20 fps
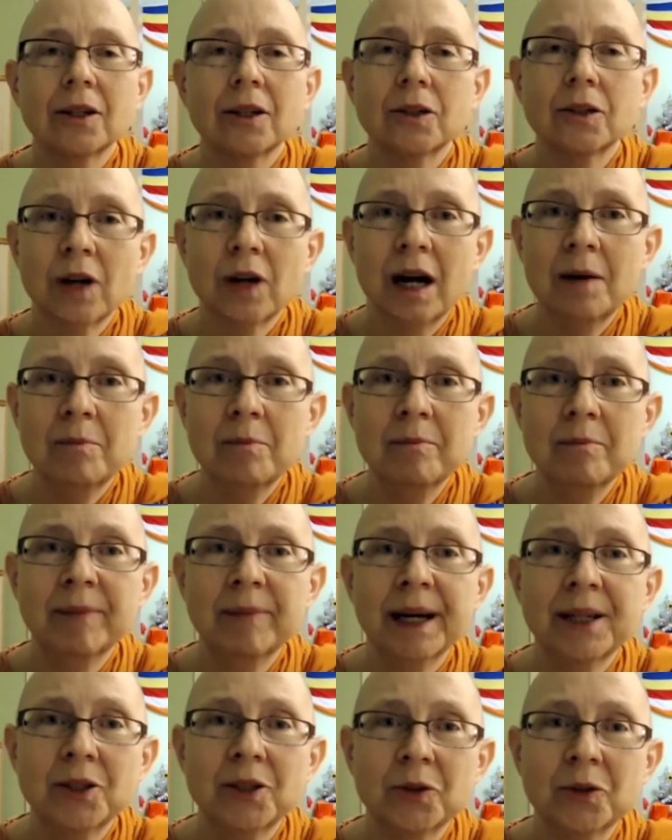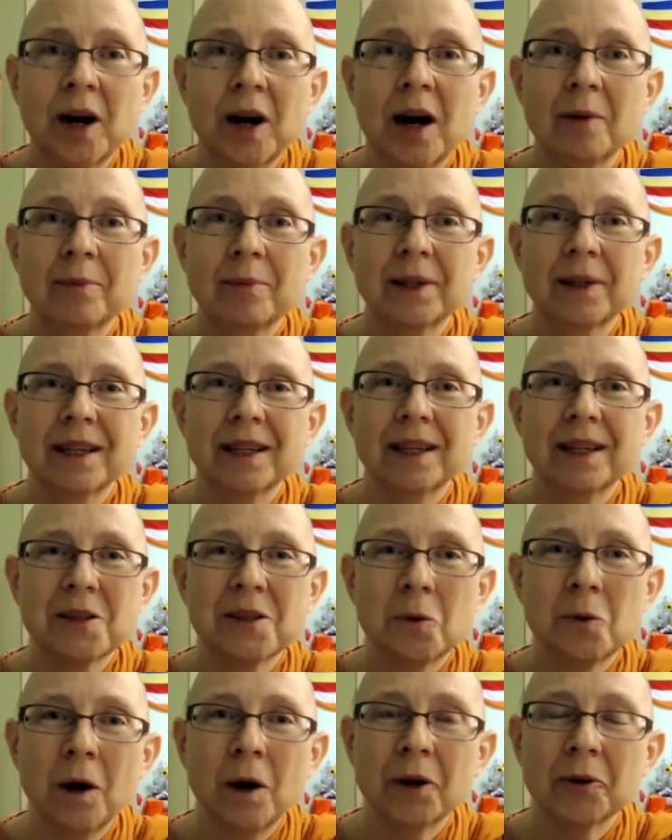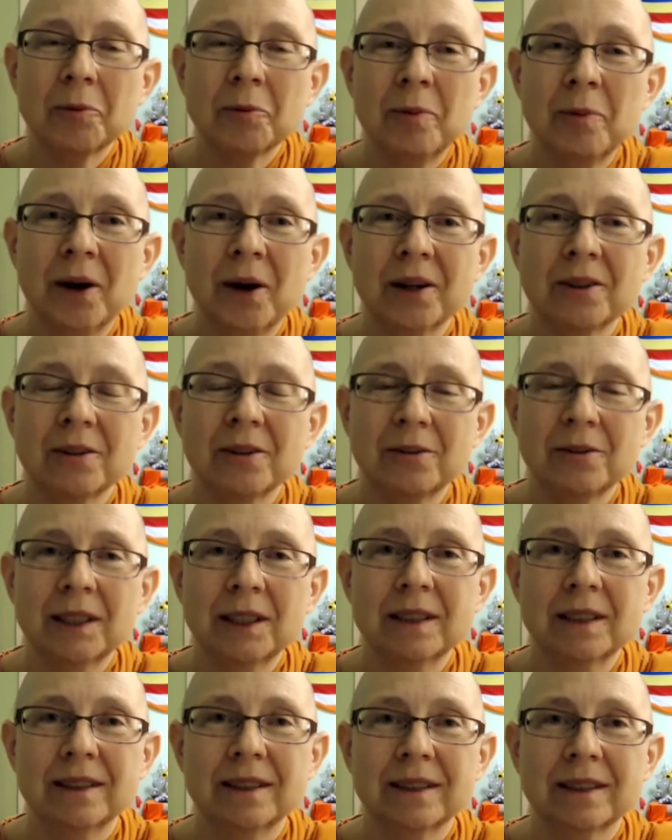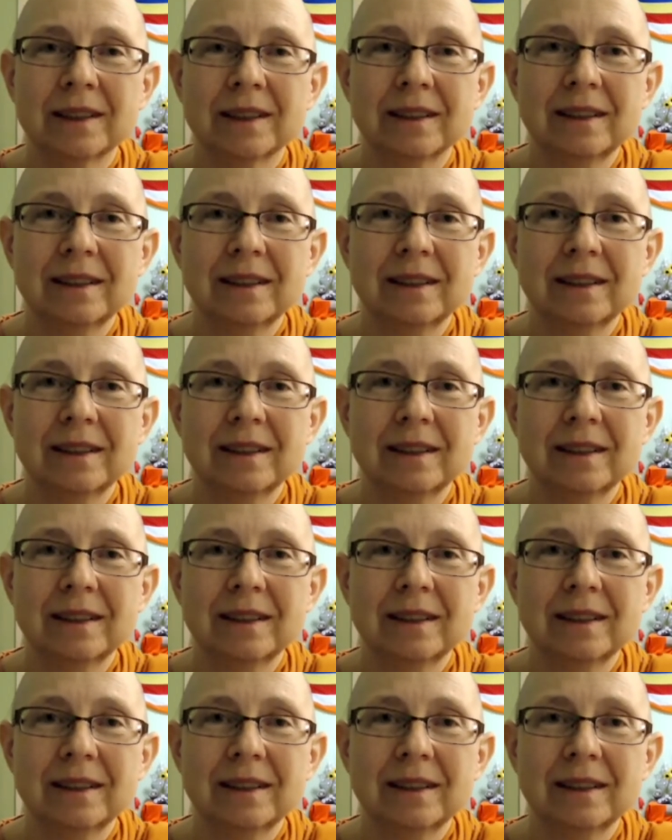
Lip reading: Drop by drop is the water pot filled.